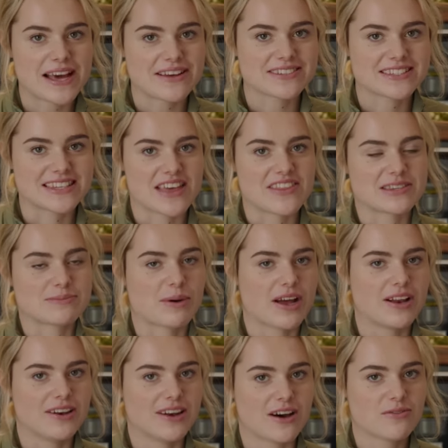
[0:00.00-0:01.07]
else is like this, but
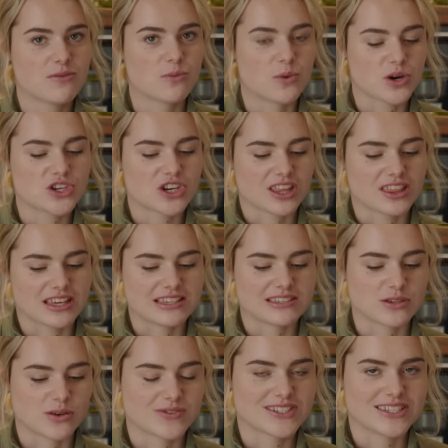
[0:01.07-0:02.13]
I love watching these
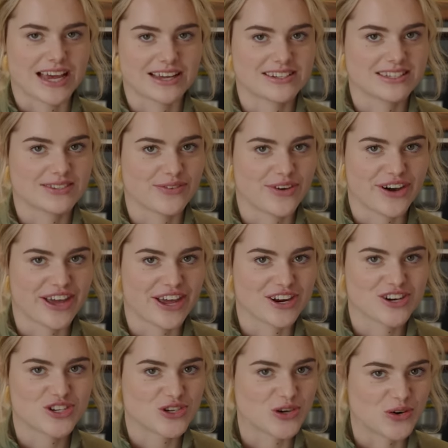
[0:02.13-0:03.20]
sort of
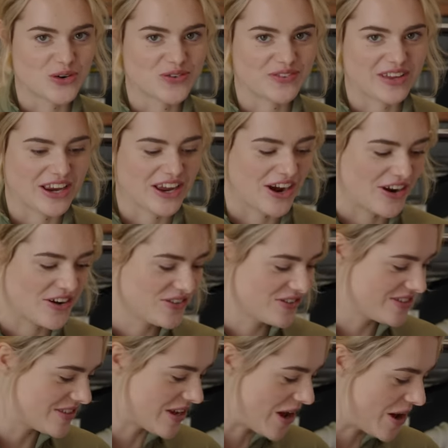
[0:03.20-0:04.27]
satisfying short videos.